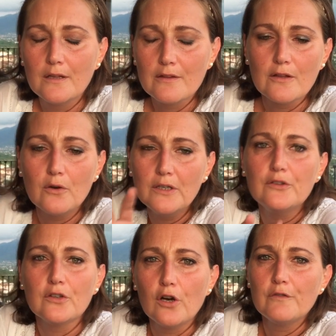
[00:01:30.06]
slowly
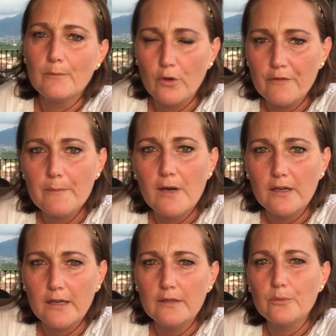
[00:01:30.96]
took over more of the
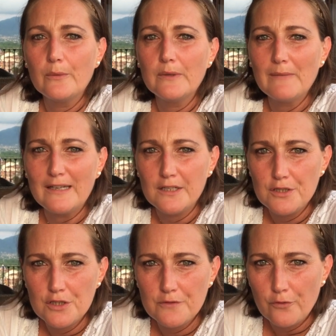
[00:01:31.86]
market where we
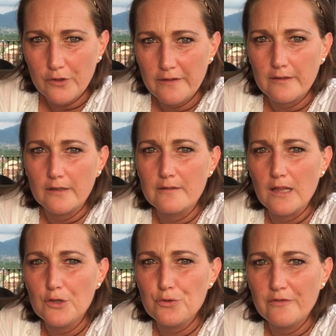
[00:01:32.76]
manage 46
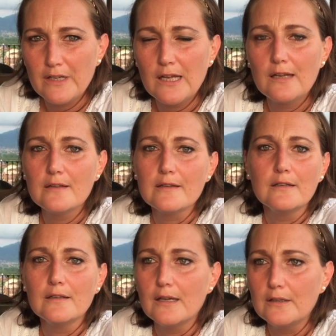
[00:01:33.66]
luxury villas
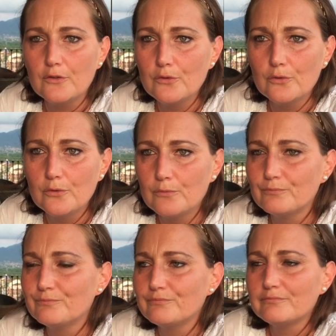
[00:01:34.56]
and do
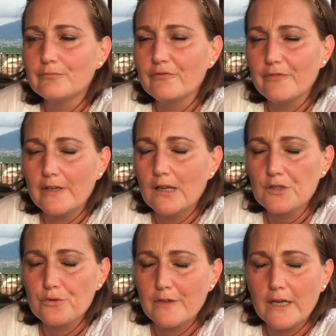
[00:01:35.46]

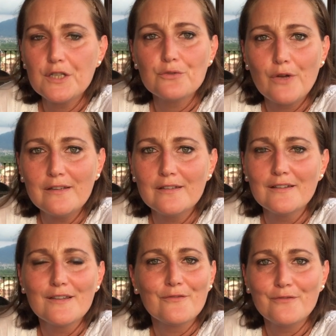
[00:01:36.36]
luxury vacation
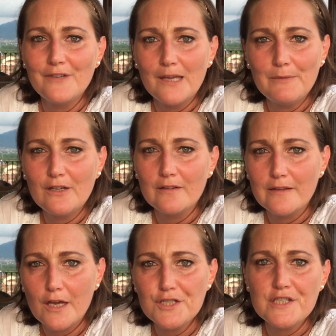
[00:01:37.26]
rentals, VIP
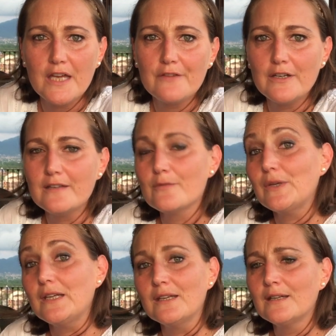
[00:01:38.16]
concierge service.
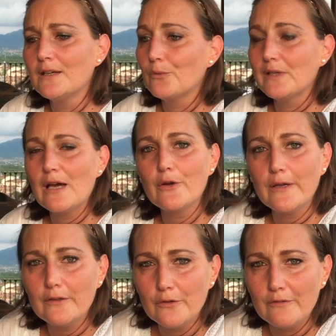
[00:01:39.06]
We're now
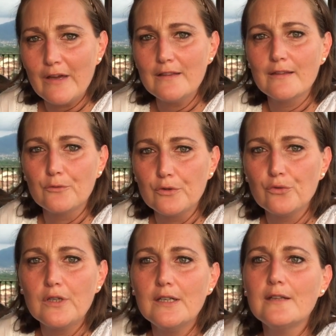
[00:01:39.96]
going into events and
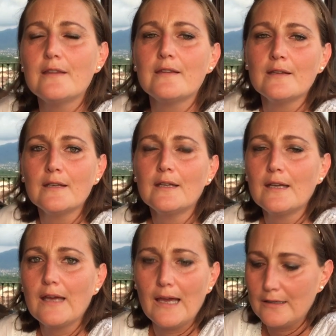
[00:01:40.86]
retreats,
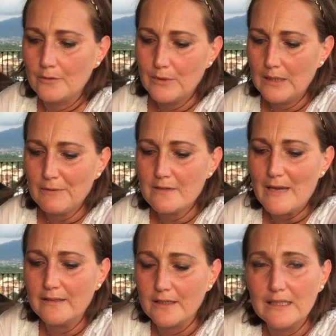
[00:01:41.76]
and we keep
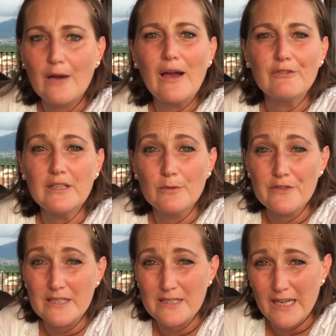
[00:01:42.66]
expanding and now have a team of
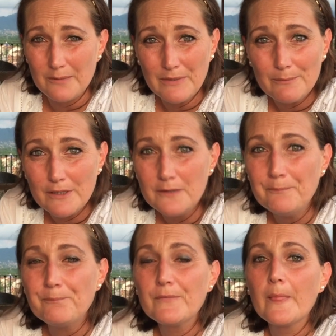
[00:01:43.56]
68 people.
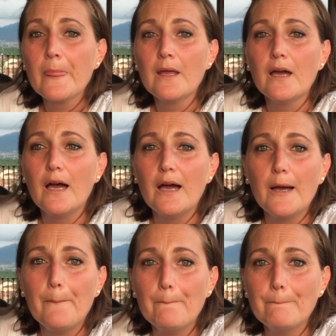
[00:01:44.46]

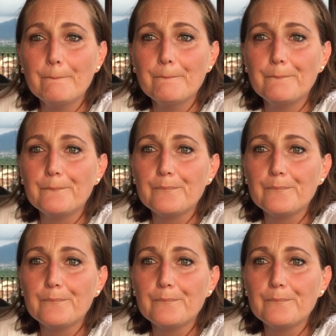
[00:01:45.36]
And